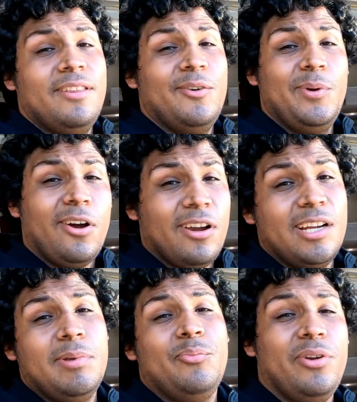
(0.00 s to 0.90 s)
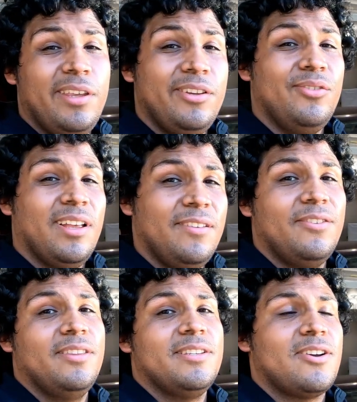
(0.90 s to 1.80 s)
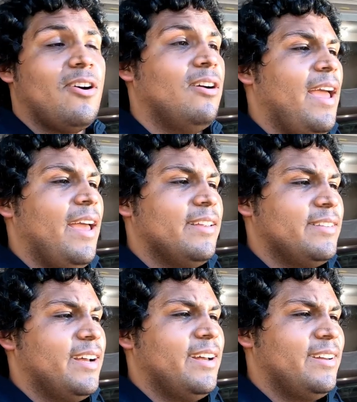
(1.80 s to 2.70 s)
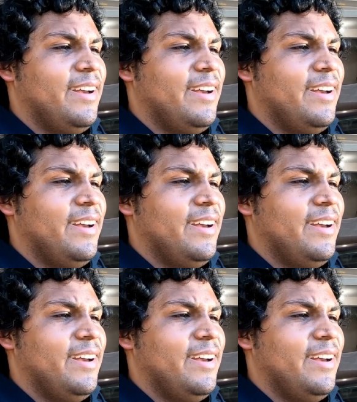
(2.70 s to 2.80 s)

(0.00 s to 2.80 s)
though, we are gonna be breathing new life into this car and uh,